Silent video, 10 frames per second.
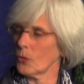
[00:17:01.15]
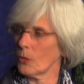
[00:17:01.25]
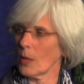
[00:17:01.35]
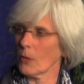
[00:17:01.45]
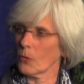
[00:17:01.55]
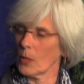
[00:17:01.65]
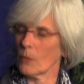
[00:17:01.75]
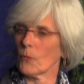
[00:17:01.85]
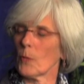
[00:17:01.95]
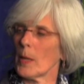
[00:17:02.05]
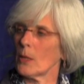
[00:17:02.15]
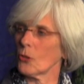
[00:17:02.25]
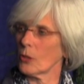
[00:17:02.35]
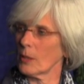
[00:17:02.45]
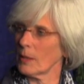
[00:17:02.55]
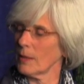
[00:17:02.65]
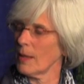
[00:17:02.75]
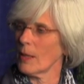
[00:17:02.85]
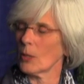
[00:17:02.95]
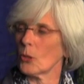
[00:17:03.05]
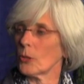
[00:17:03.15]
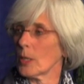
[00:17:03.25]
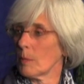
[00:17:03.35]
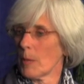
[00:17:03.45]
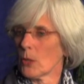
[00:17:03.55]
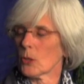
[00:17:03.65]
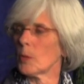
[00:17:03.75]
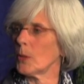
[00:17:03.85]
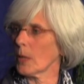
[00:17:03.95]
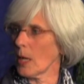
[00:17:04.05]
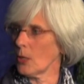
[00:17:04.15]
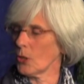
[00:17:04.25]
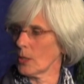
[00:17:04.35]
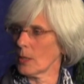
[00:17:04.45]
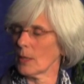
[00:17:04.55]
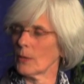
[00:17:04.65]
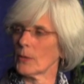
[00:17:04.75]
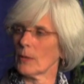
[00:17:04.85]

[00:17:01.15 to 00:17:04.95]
do that through information, learning better communication skills.